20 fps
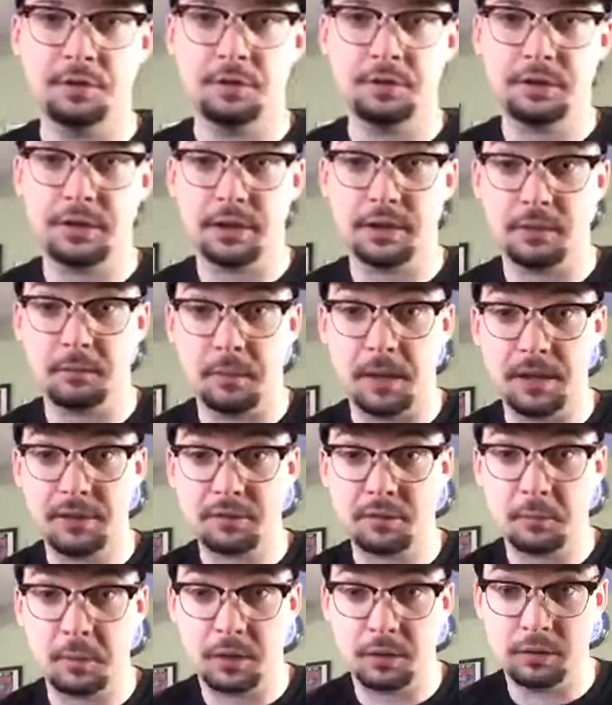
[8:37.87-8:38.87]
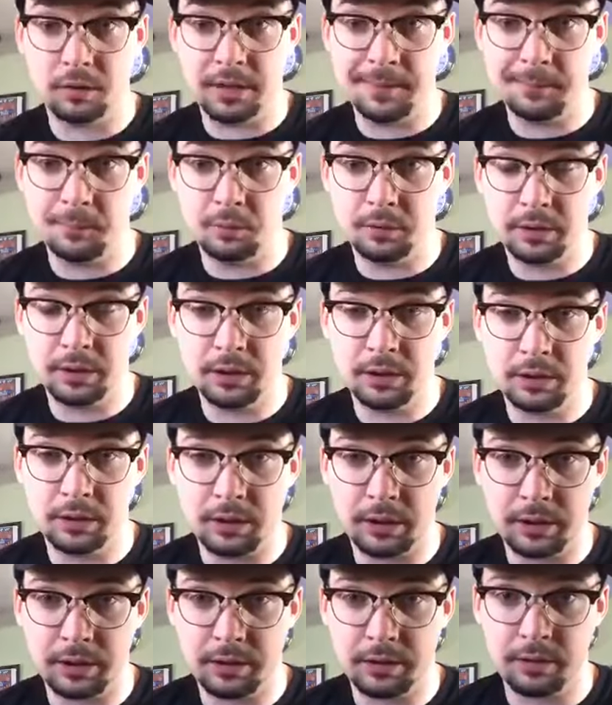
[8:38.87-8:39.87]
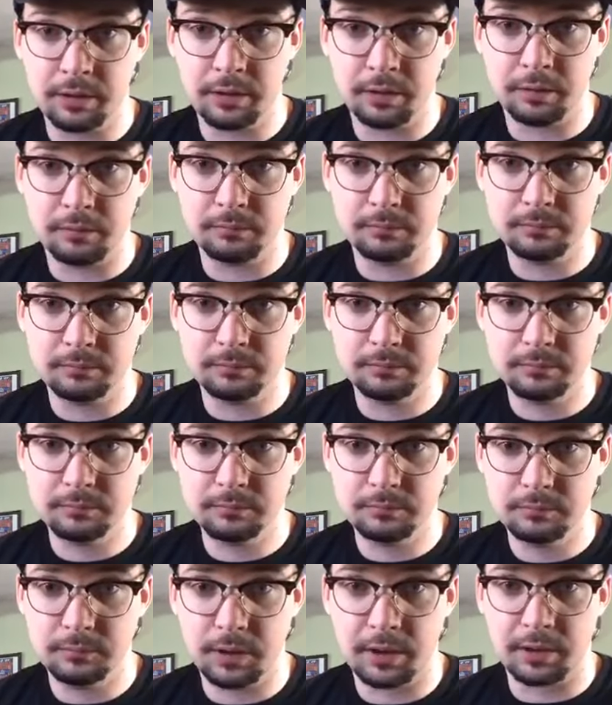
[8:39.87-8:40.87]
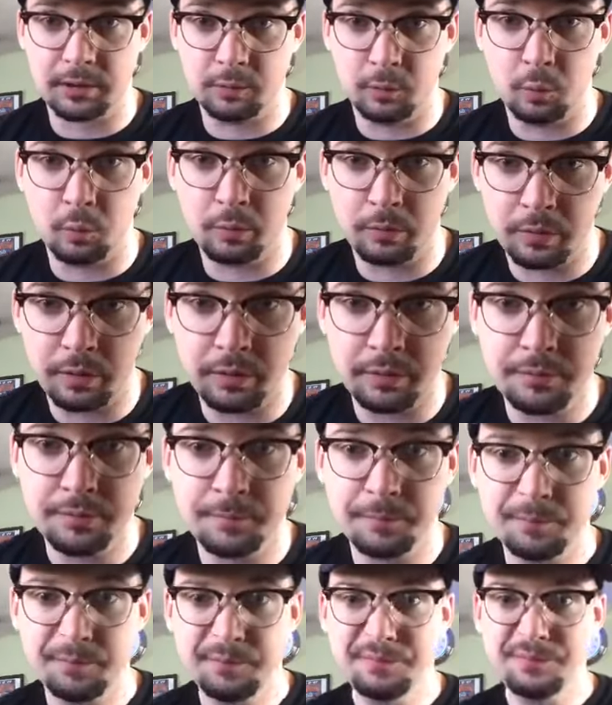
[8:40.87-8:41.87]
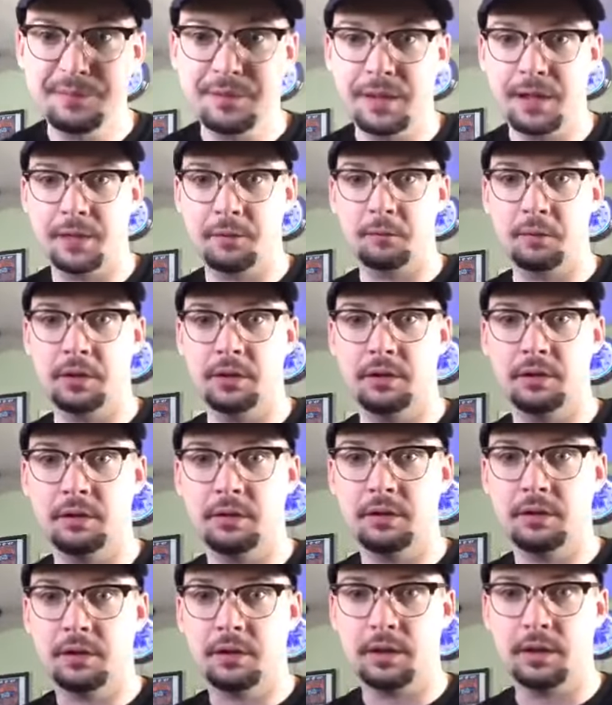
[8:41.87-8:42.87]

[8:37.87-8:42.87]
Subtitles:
It's got the master model label in it, like a lure does, handwritten.